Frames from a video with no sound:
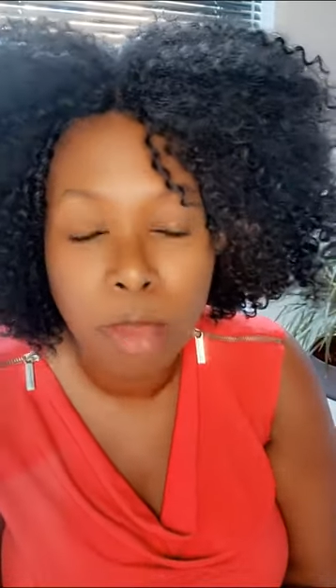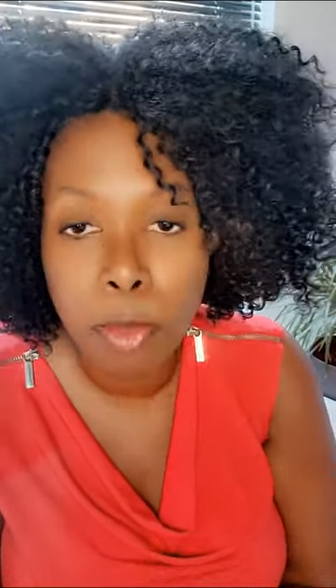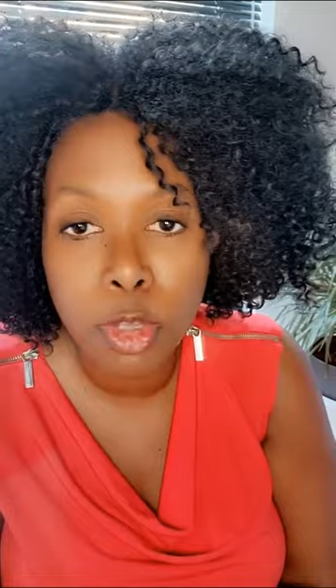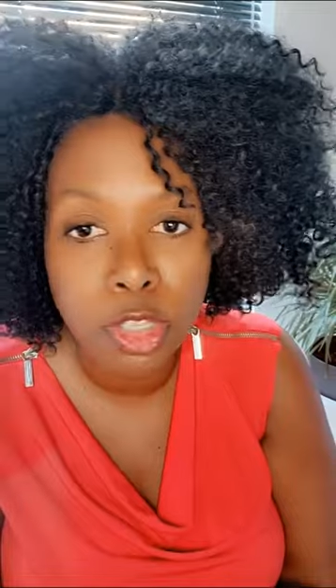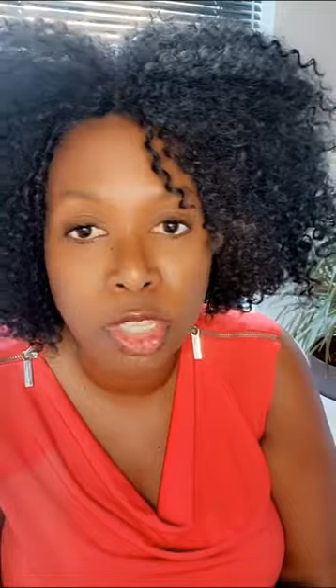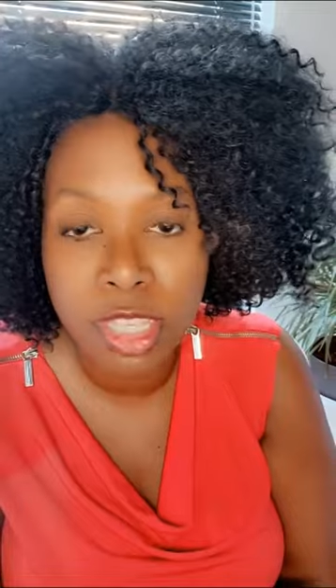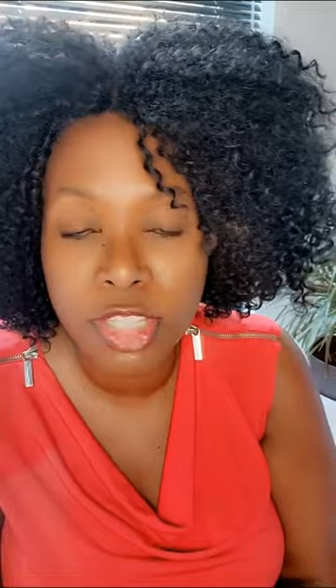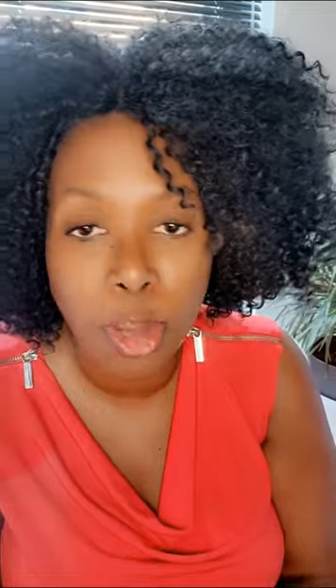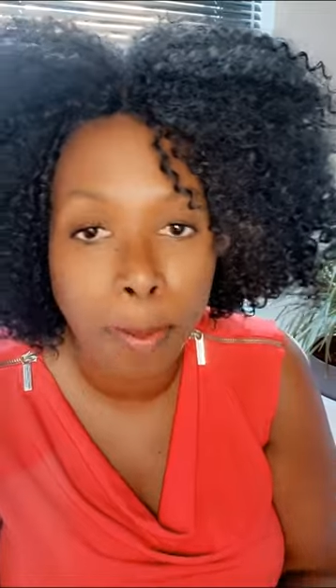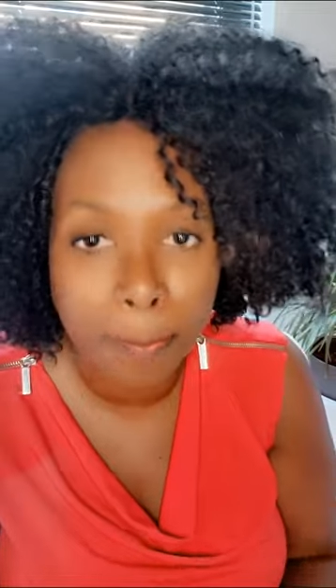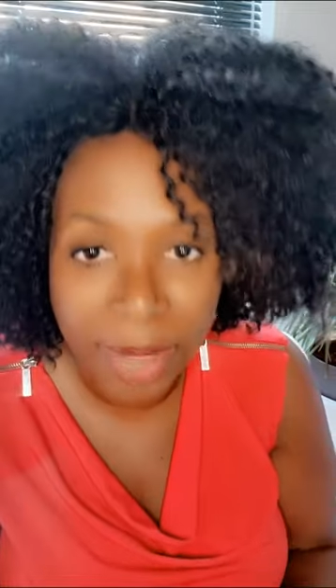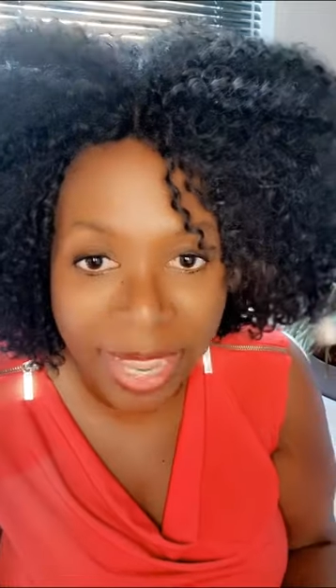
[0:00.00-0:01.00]
Most of these
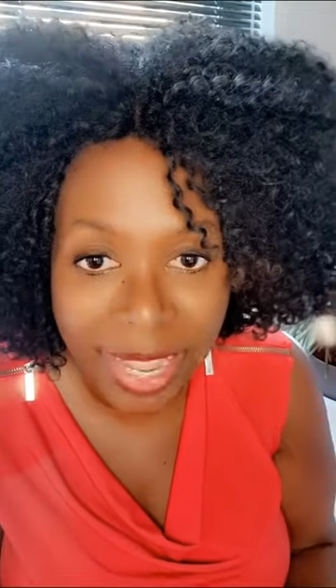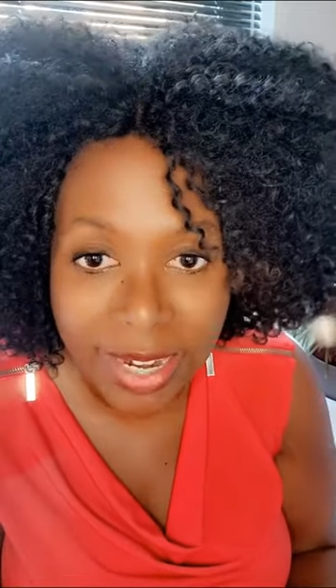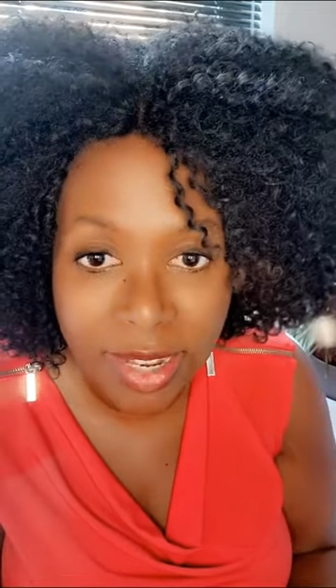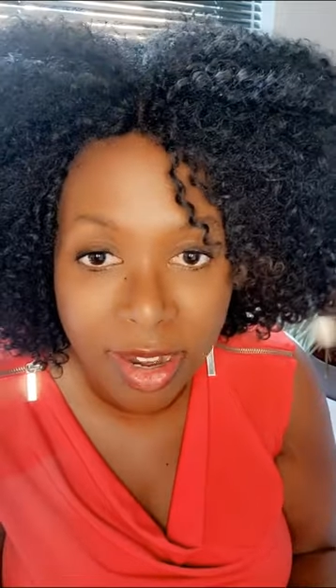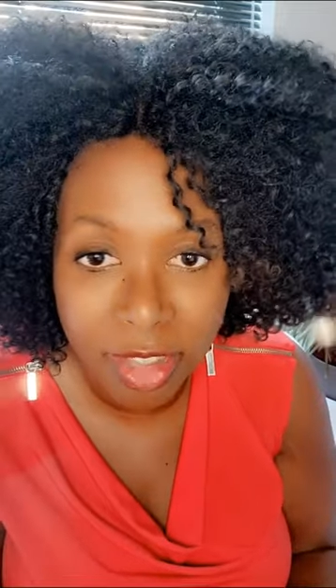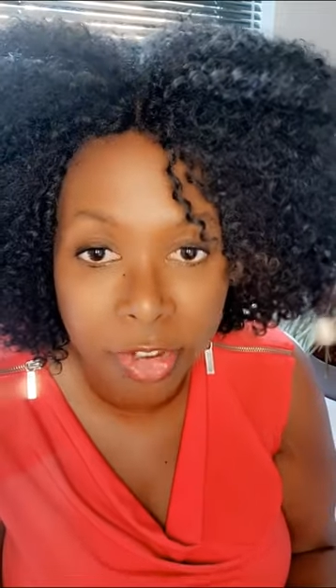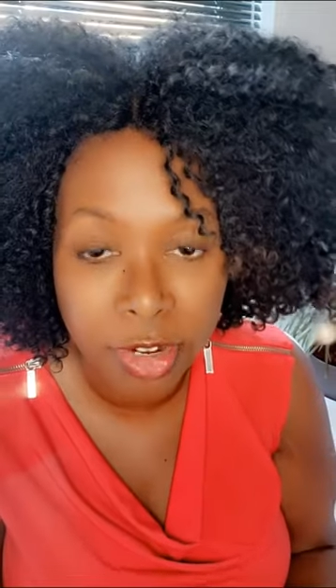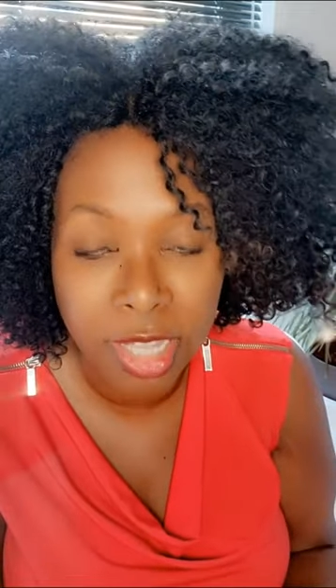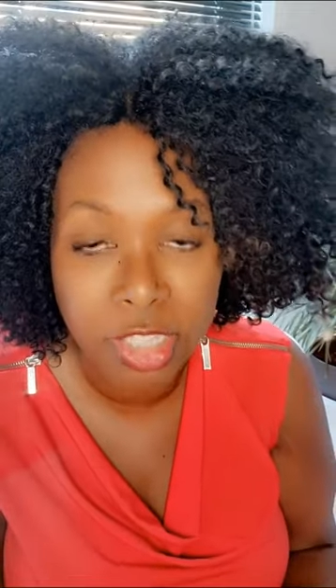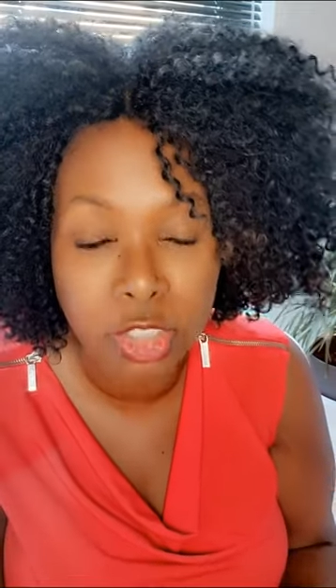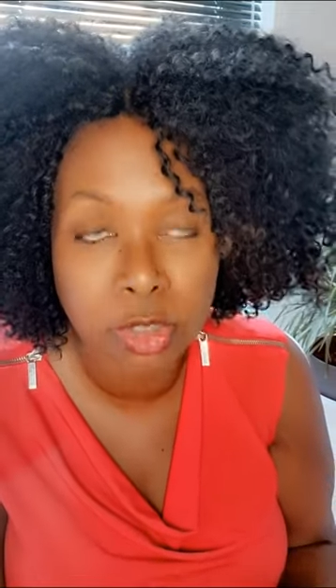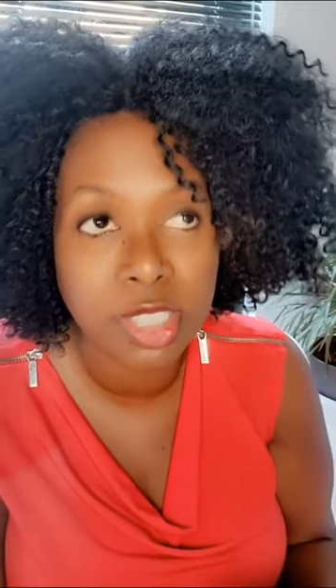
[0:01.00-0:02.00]
are banned in other
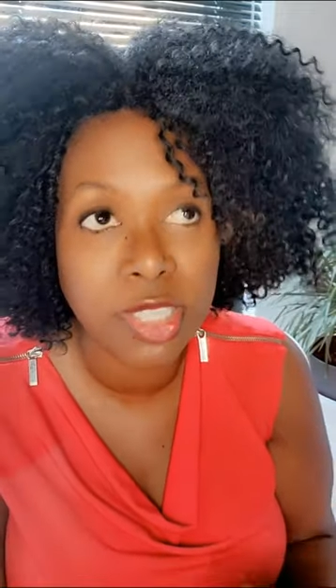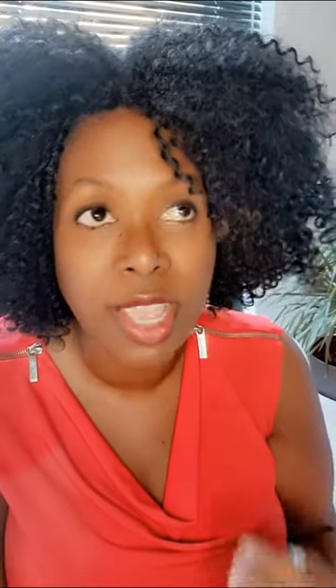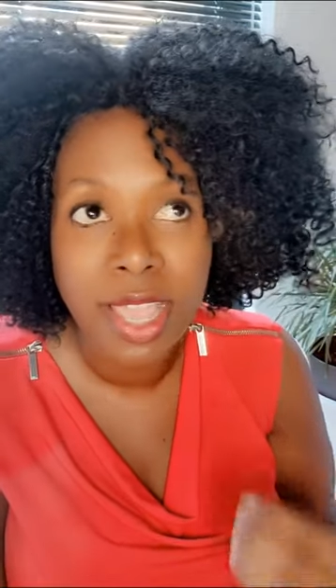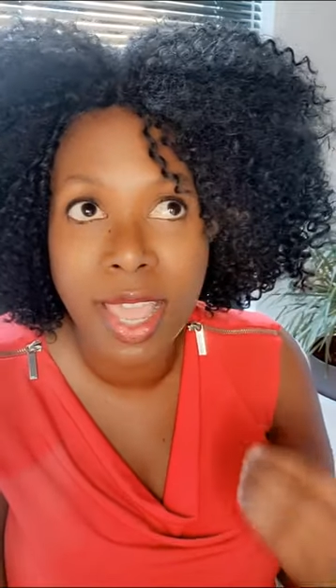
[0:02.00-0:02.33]
countries